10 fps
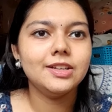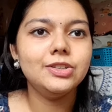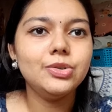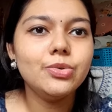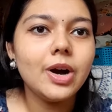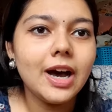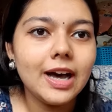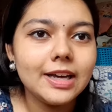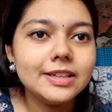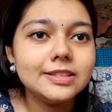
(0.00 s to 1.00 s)
You
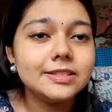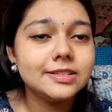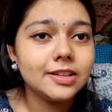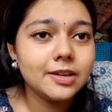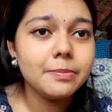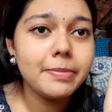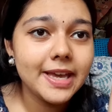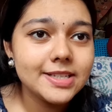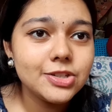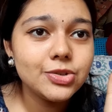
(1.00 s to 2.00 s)
are the
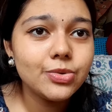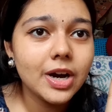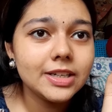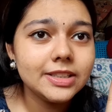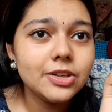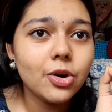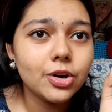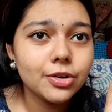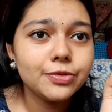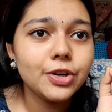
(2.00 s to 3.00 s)
best. You are the
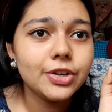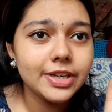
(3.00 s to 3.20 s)
god of your